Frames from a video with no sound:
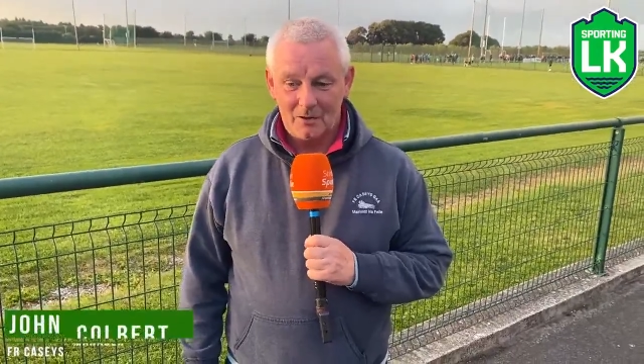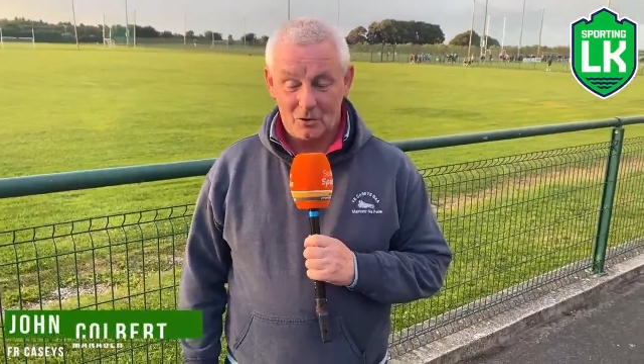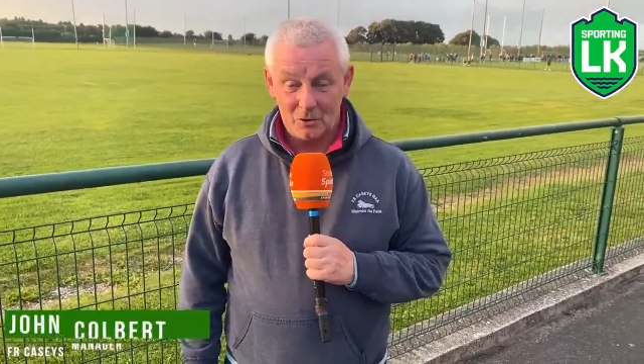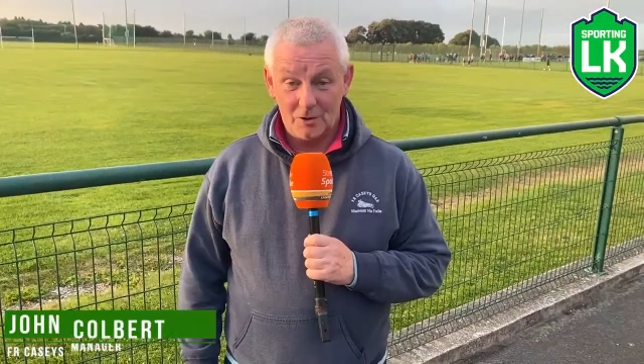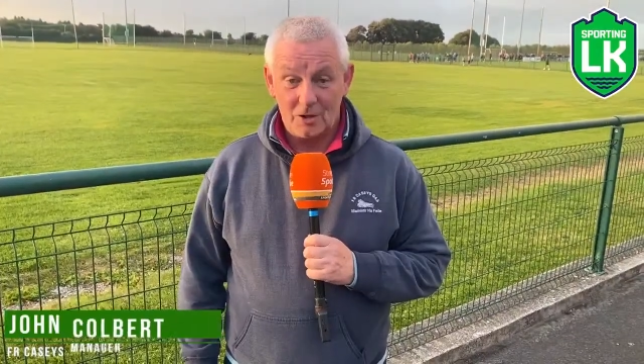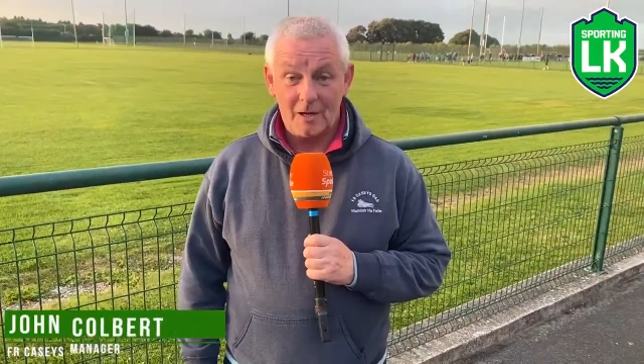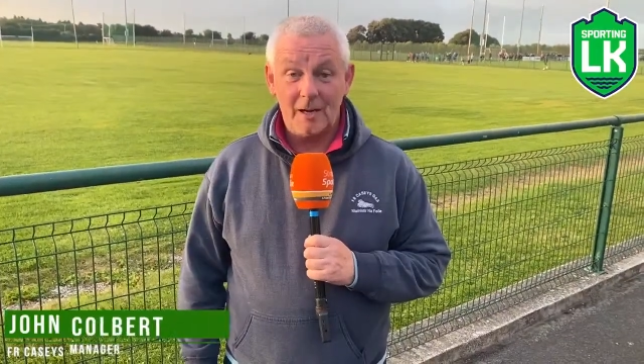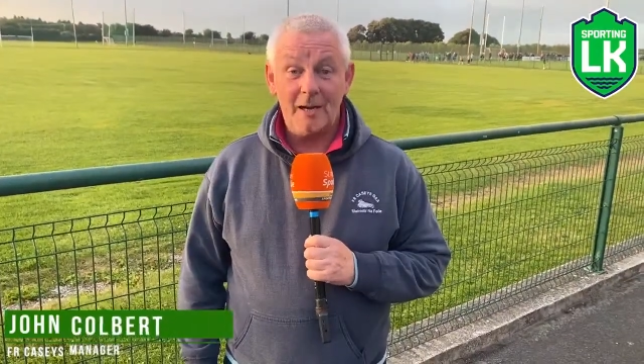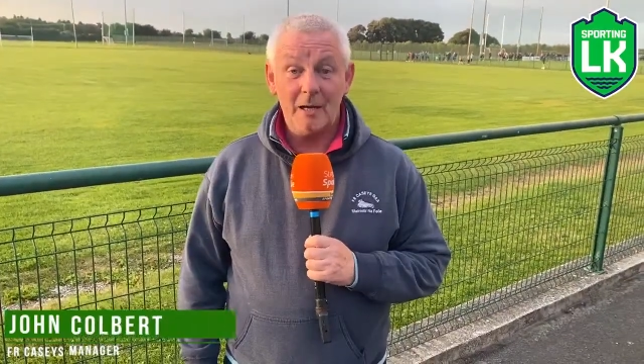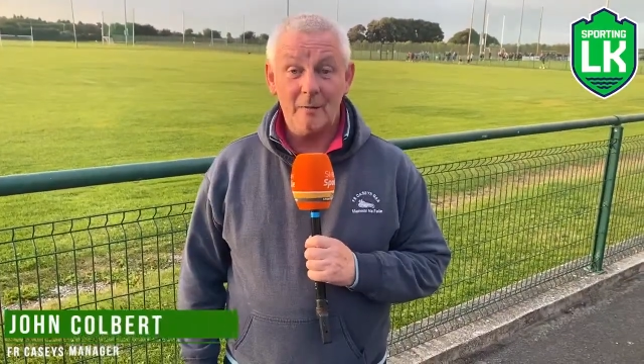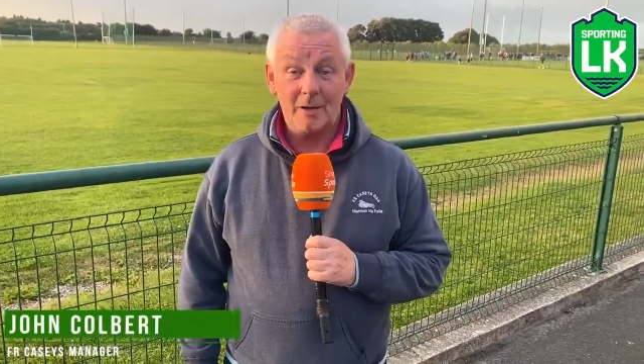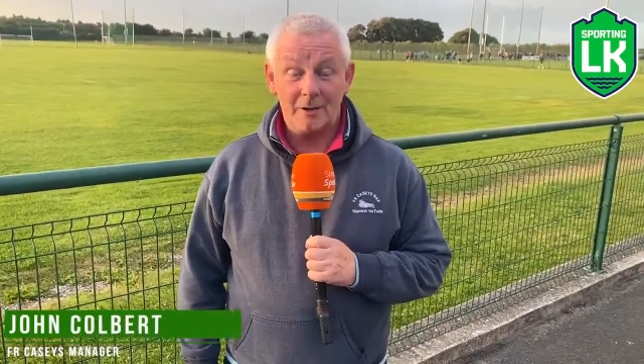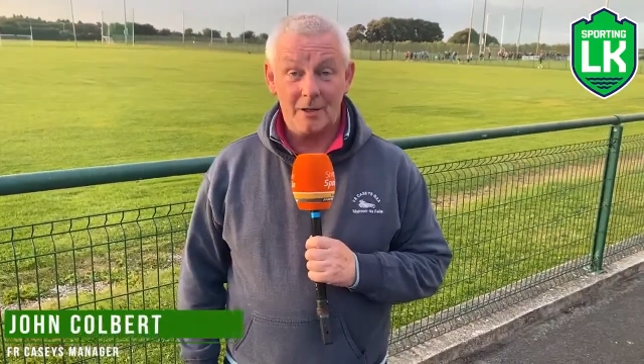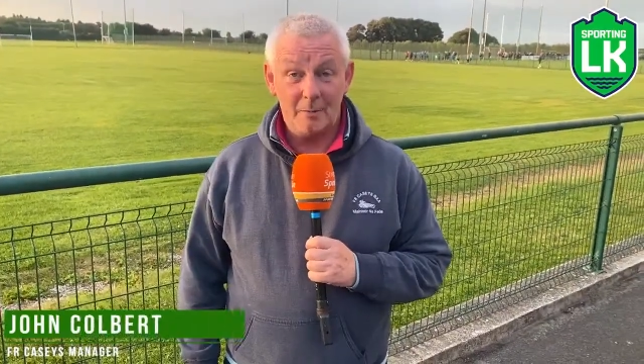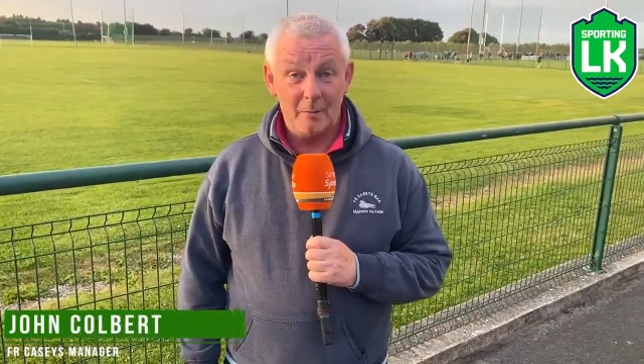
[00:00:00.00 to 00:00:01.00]
have gone any
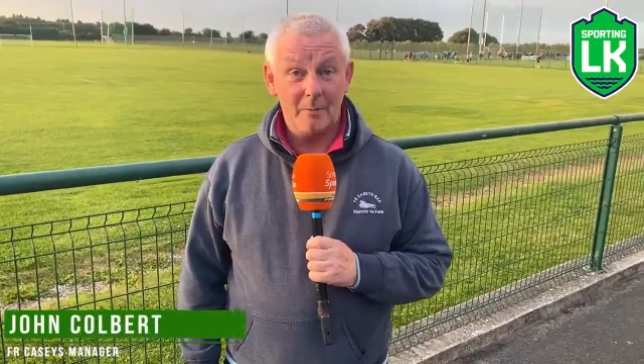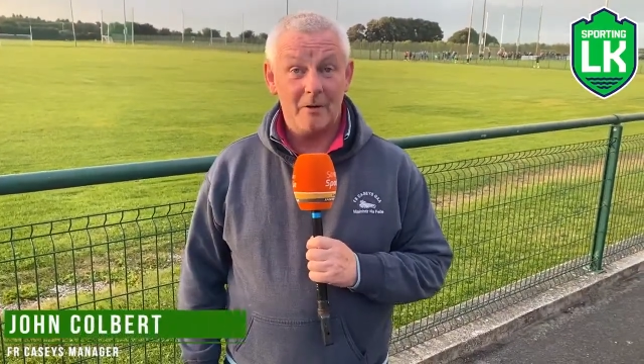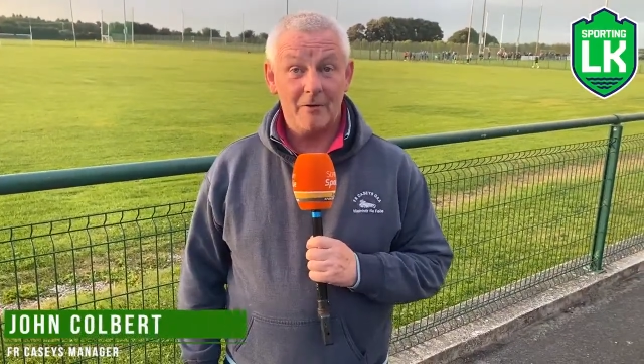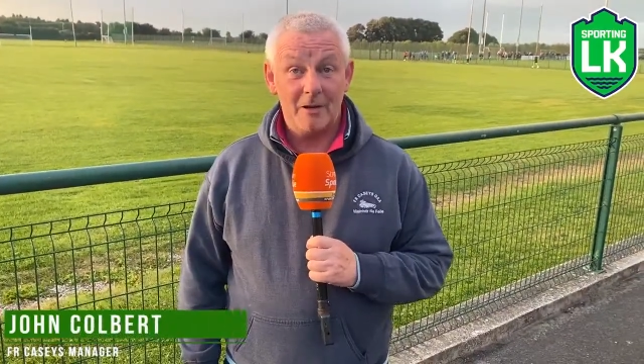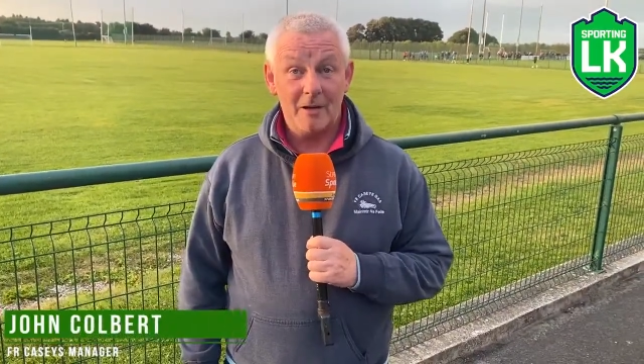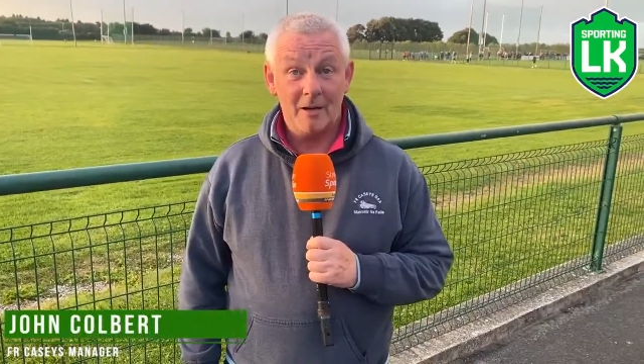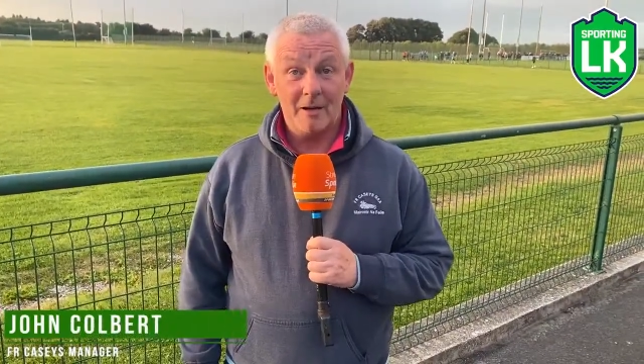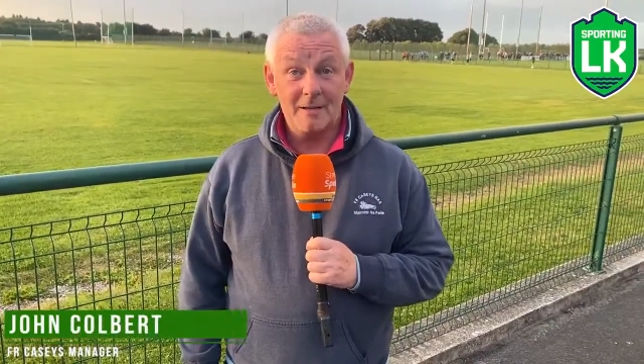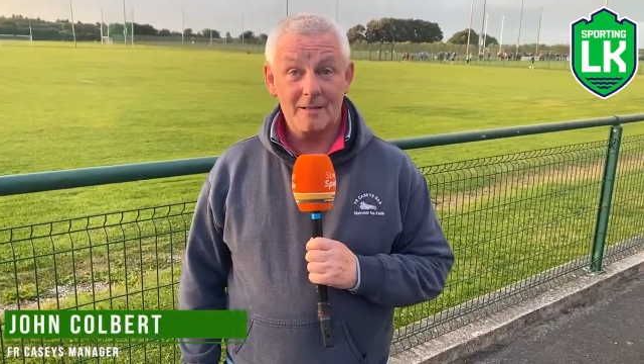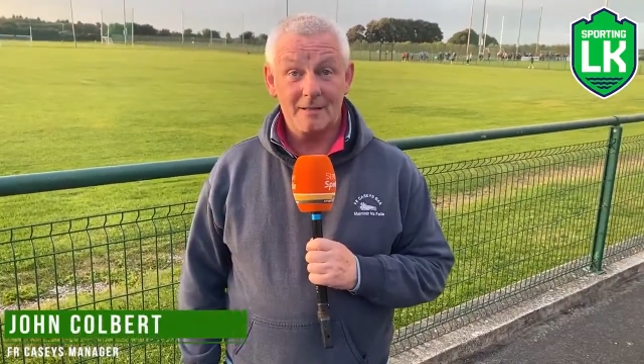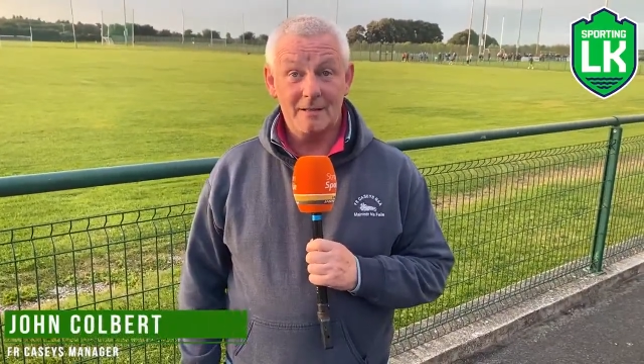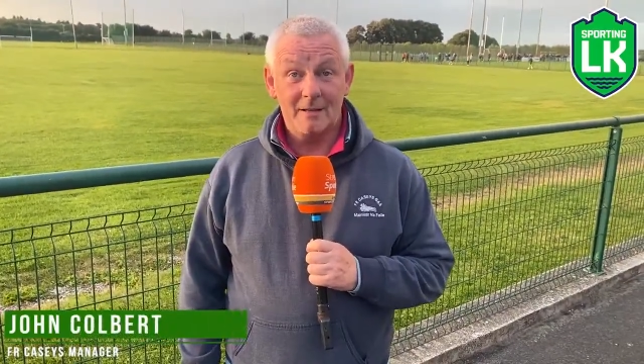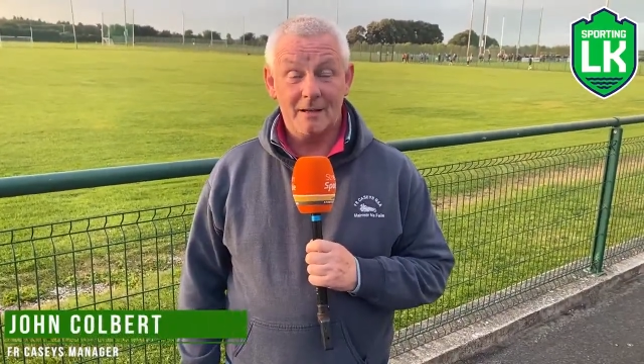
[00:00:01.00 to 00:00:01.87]
better, to be perfectly honest.